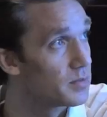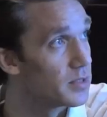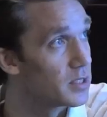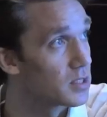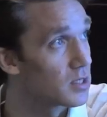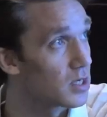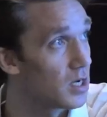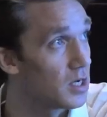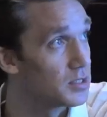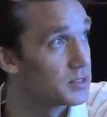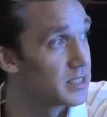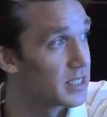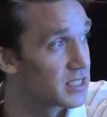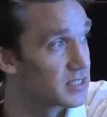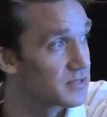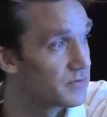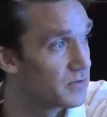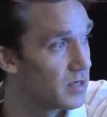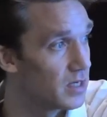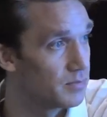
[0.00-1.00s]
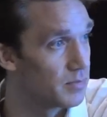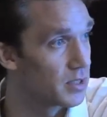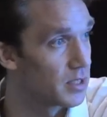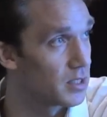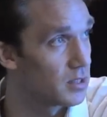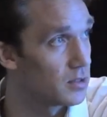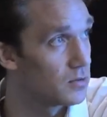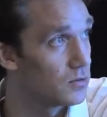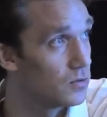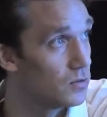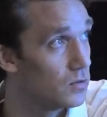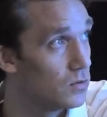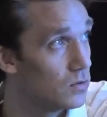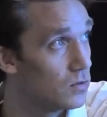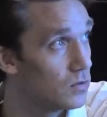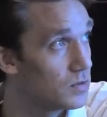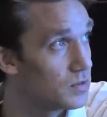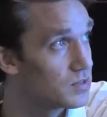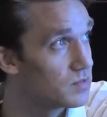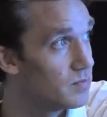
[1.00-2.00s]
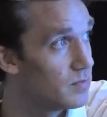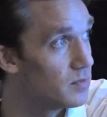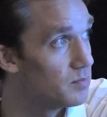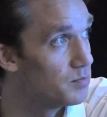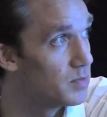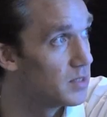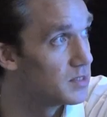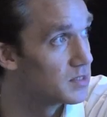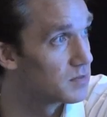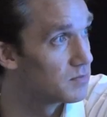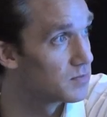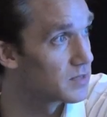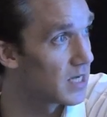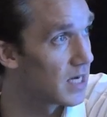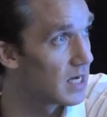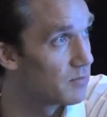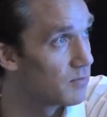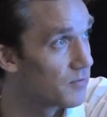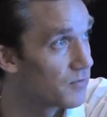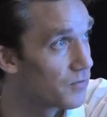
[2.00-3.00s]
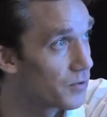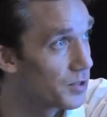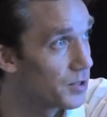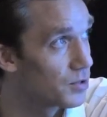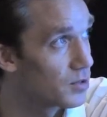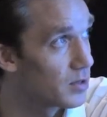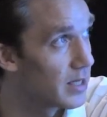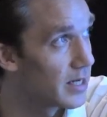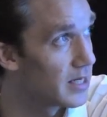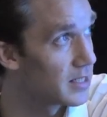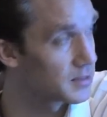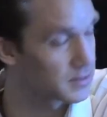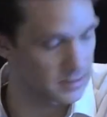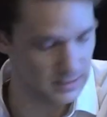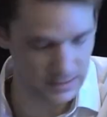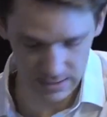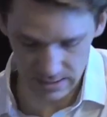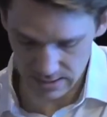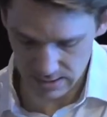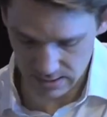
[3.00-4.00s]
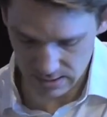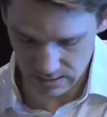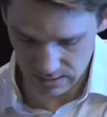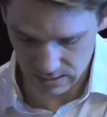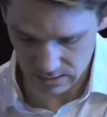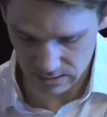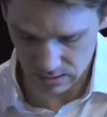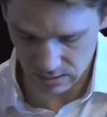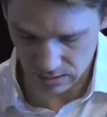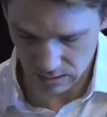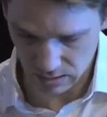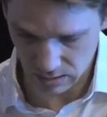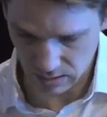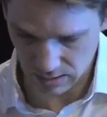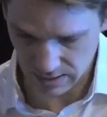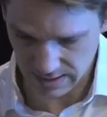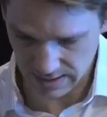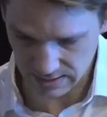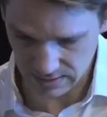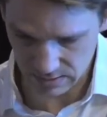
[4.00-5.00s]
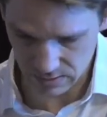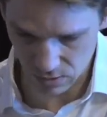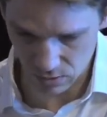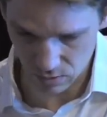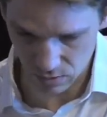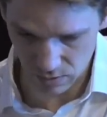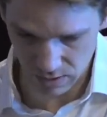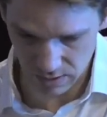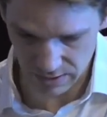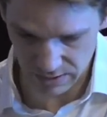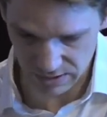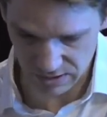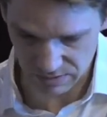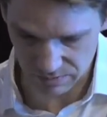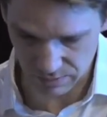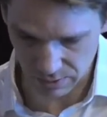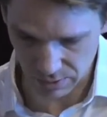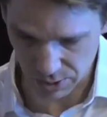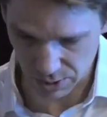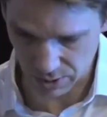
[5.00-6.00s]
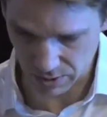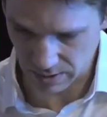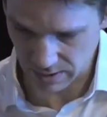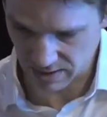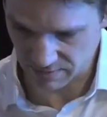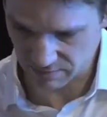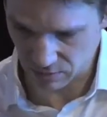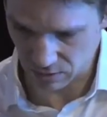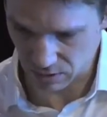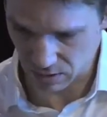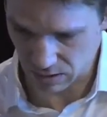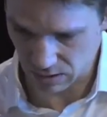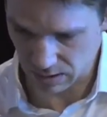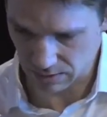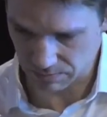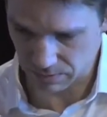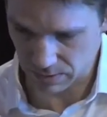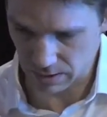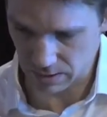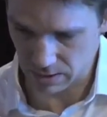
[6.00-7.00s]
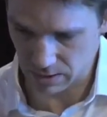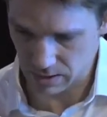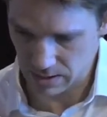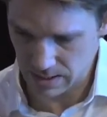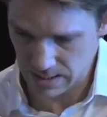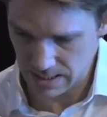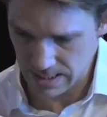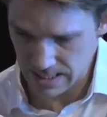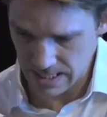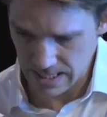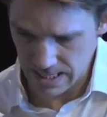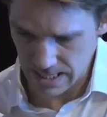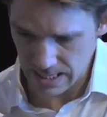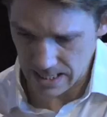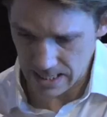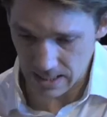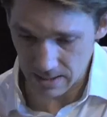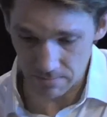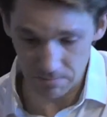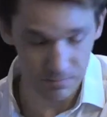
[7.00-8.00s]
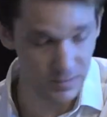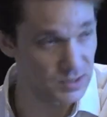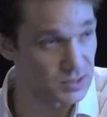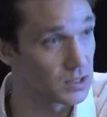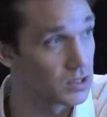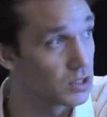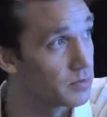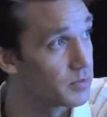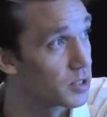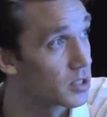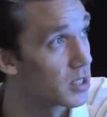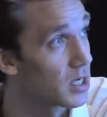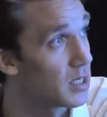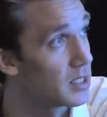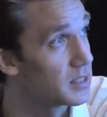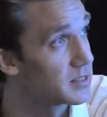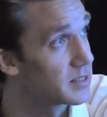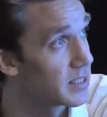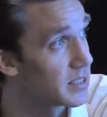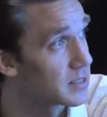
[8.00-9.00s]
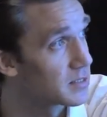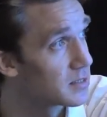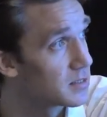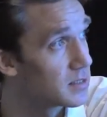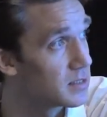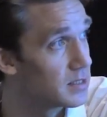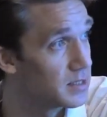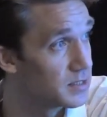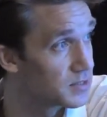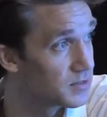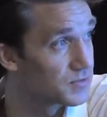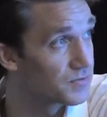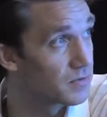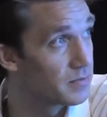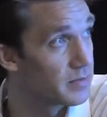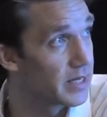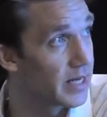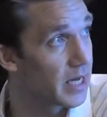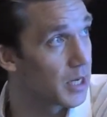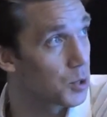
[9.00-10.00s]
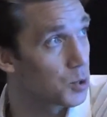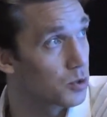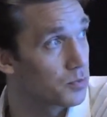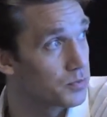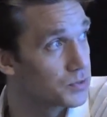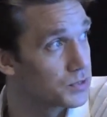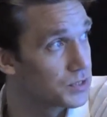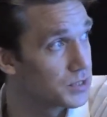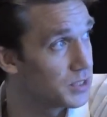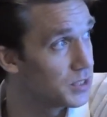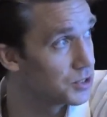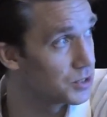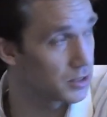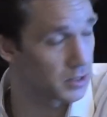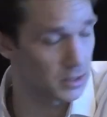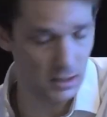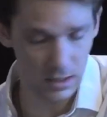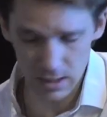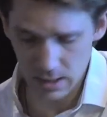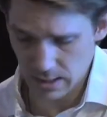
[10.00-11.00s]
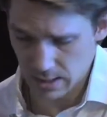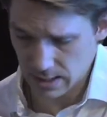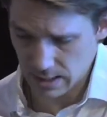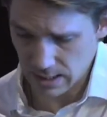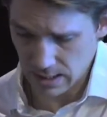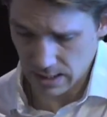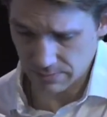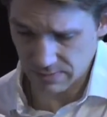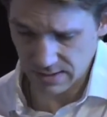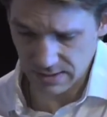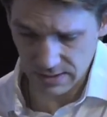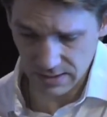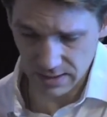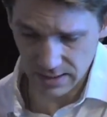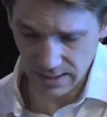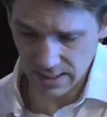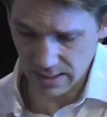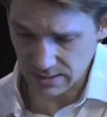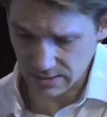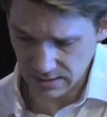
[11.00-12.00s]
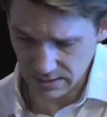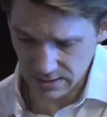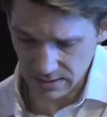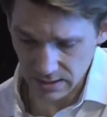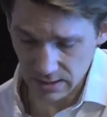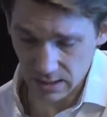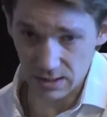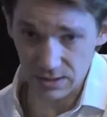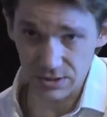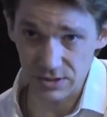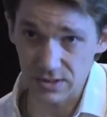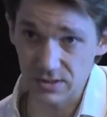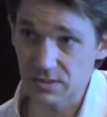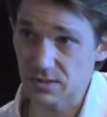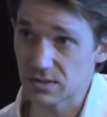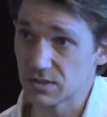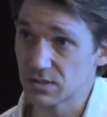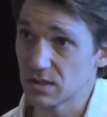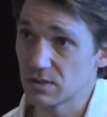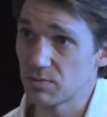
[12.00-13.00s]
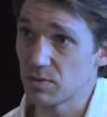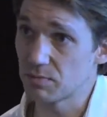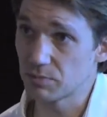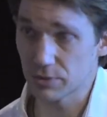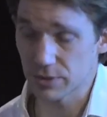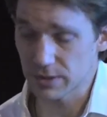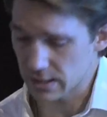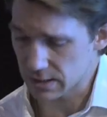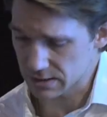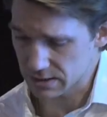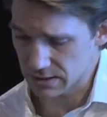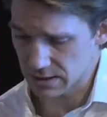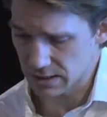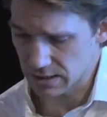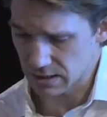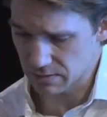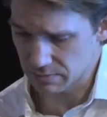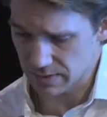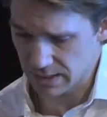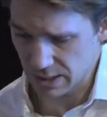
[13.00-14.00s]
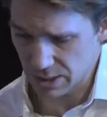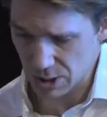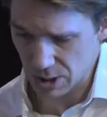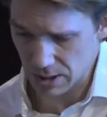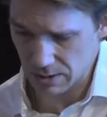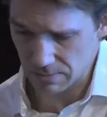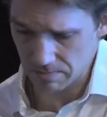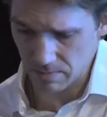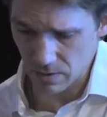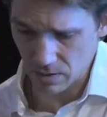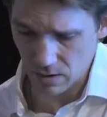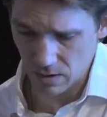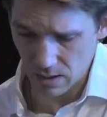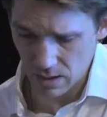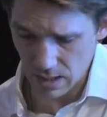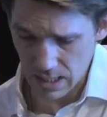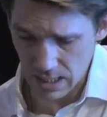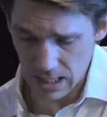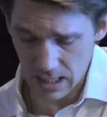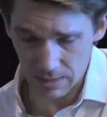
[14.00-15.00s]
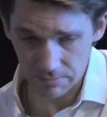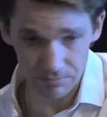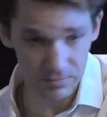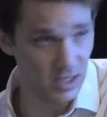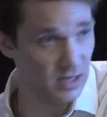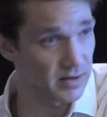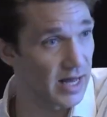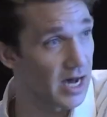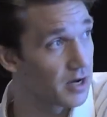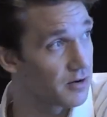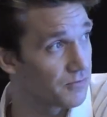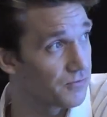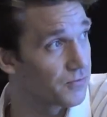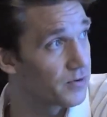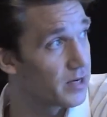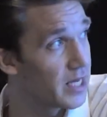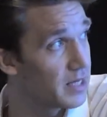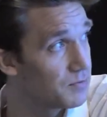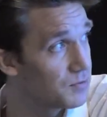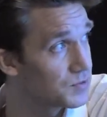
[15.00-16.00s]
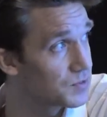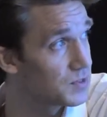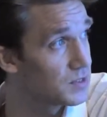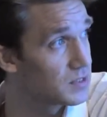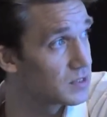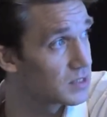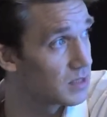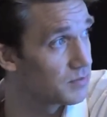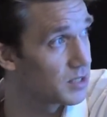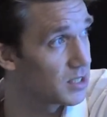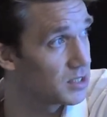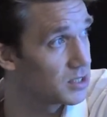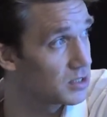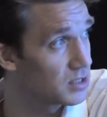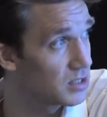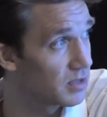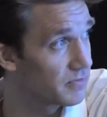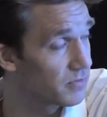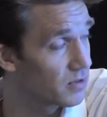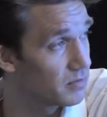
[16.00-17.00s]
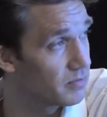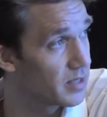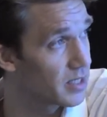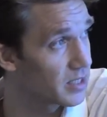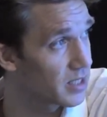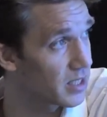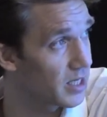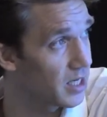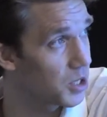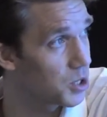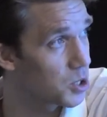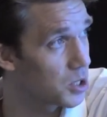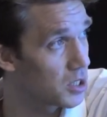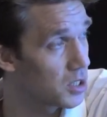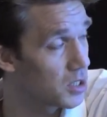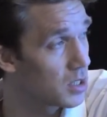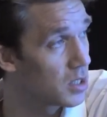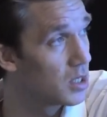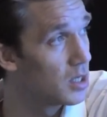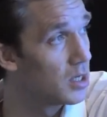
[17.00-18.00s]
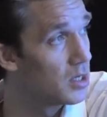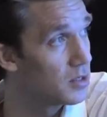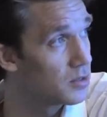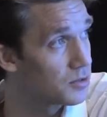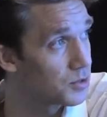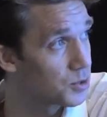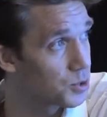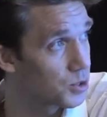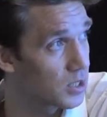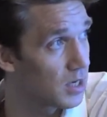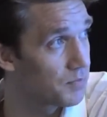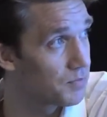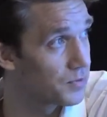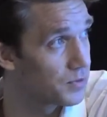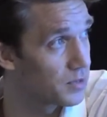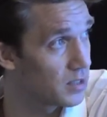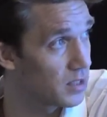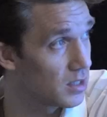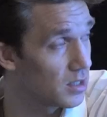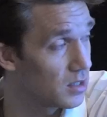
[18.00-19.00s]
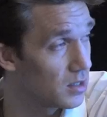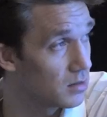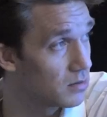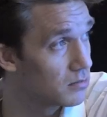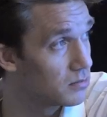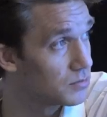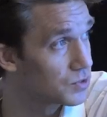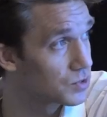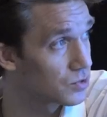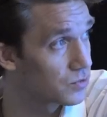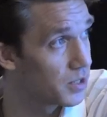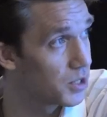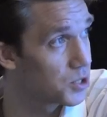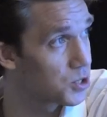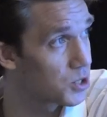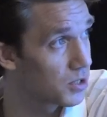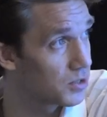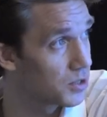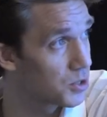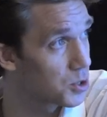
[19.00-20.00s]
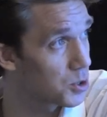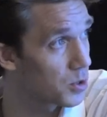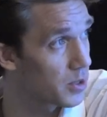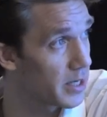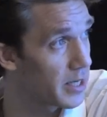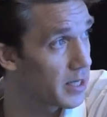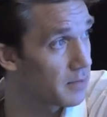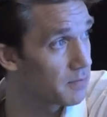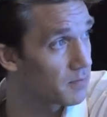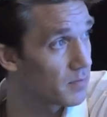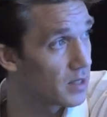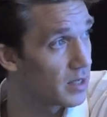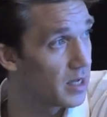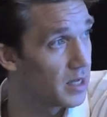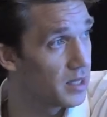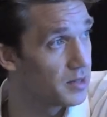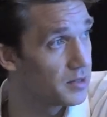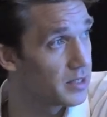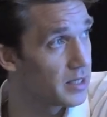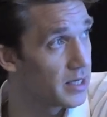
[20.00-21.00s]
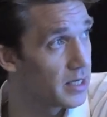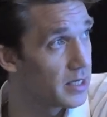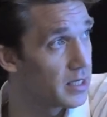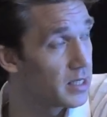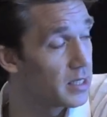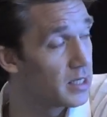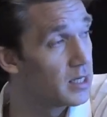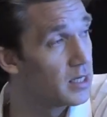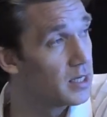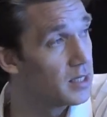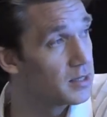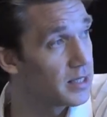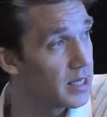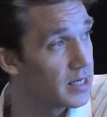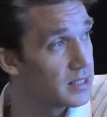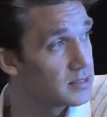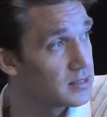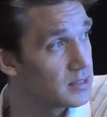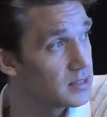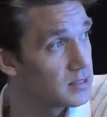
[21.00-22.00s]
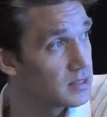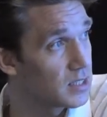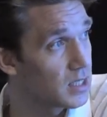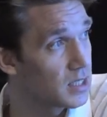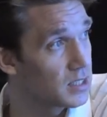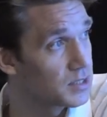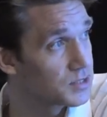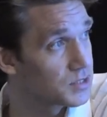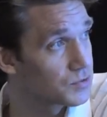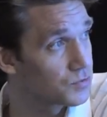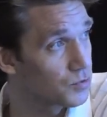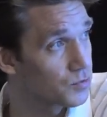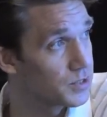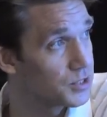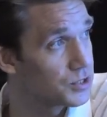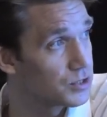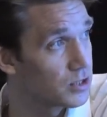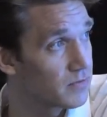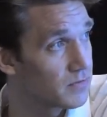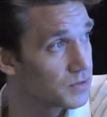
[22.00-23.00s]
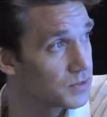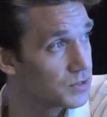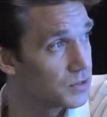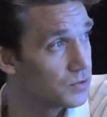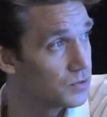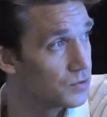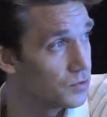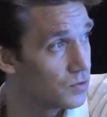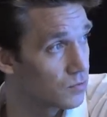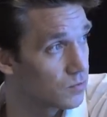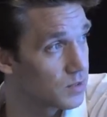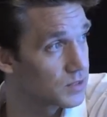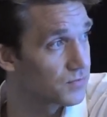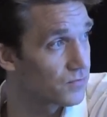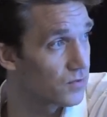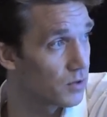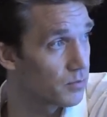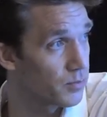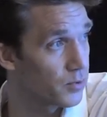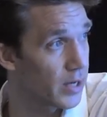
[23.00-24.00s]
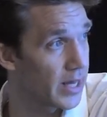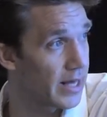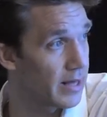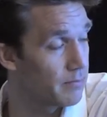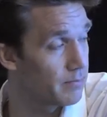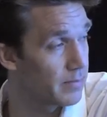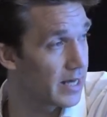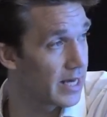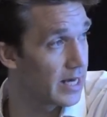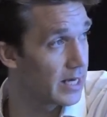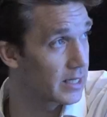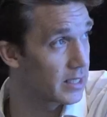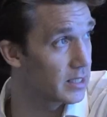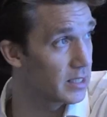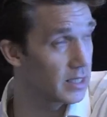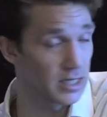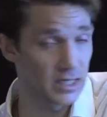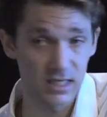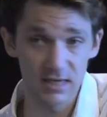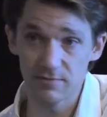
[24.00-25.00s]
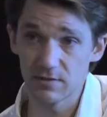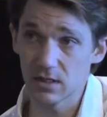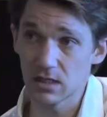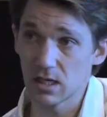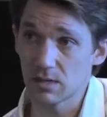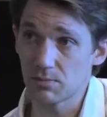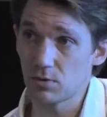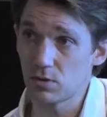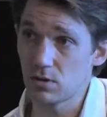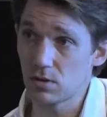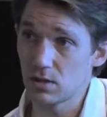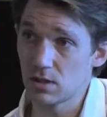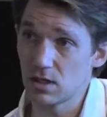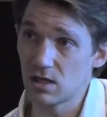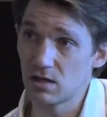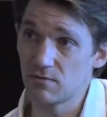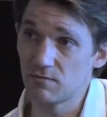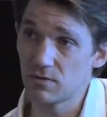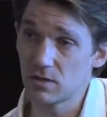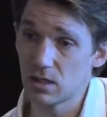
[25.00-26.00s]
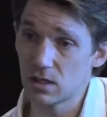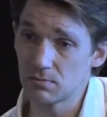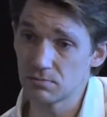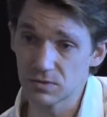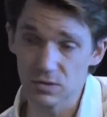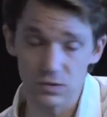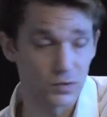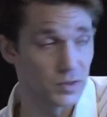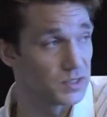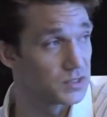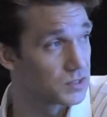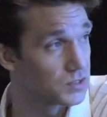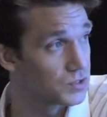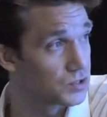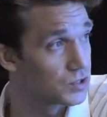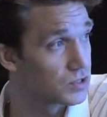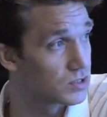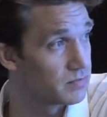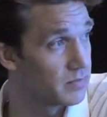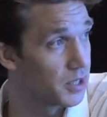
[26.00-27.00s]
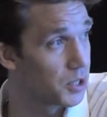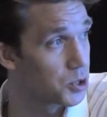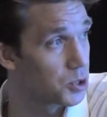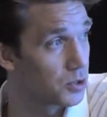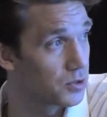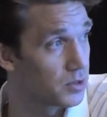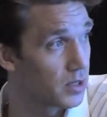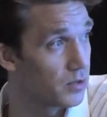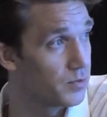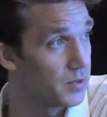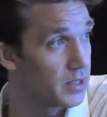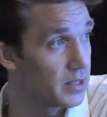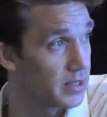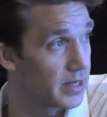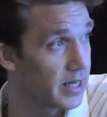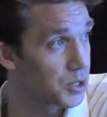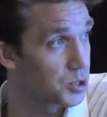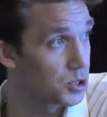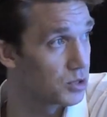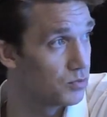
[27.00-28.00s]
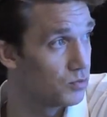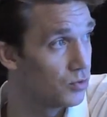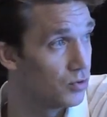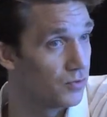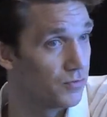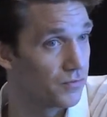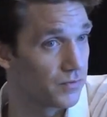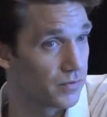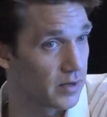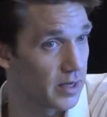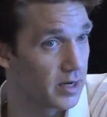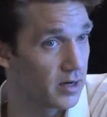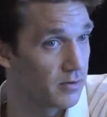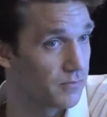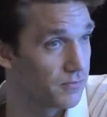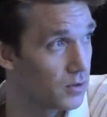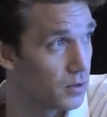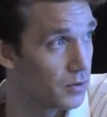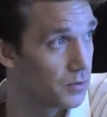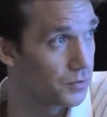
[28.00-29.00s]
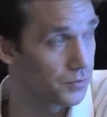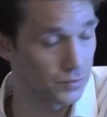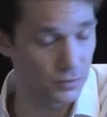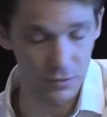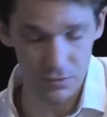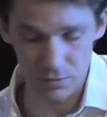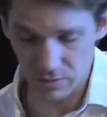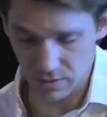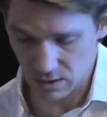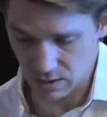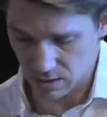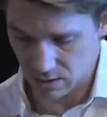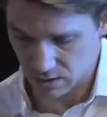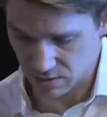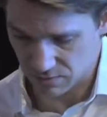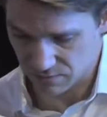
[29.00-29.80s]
bit of context for anybody who it's been some time before your last, uh, your last OR exposure, I have a little clip here. Um, basically a little bit of context. This is from an actual procedure. Um, basically, the anesthesiologist is going to be pre-oxygenating the patient. Um, kind of out of frame, you'll see somebody deliver a medication. They'll drop the syringe on the tray, and then the anesthesiologist will reach over to the reservoir bag and give it a couple of um, squeezes just to make sure that we can actually move airflow through the, uh, the